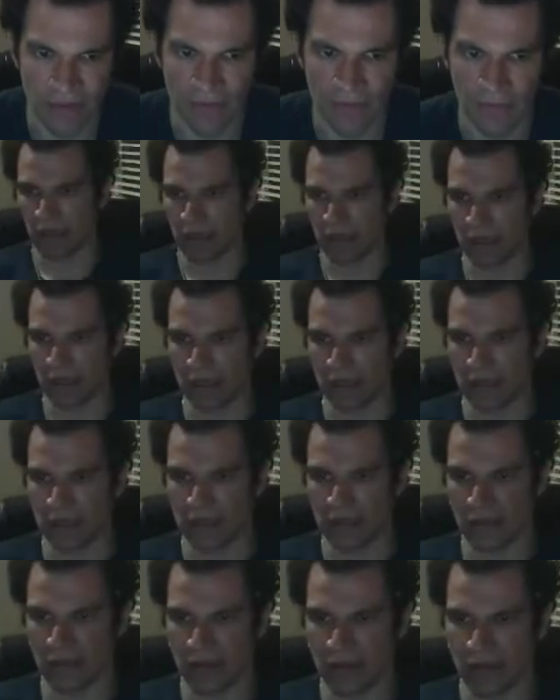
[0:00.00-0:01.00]
and
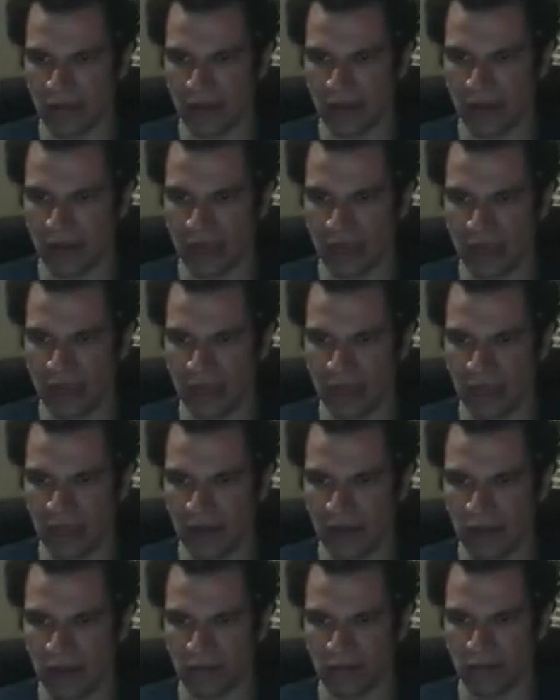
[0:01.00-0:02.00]
it's write
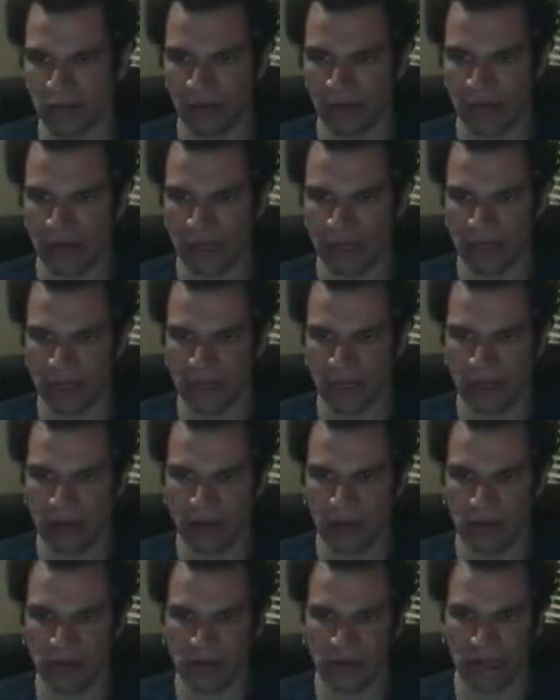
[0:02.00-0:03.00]

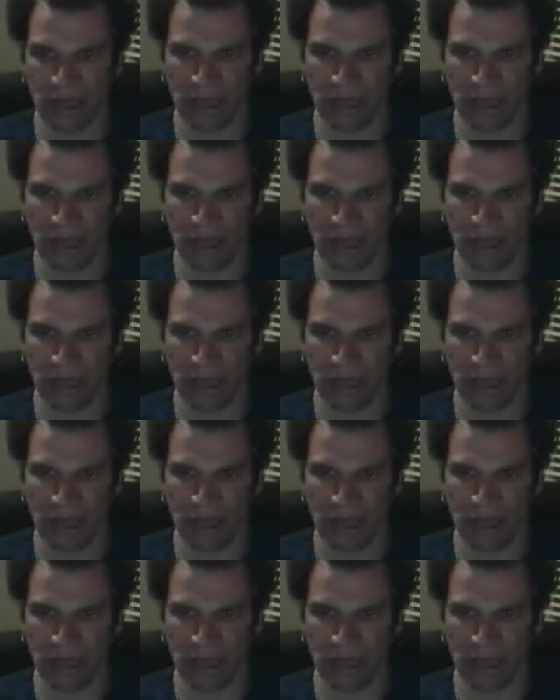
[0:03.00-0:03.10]
down,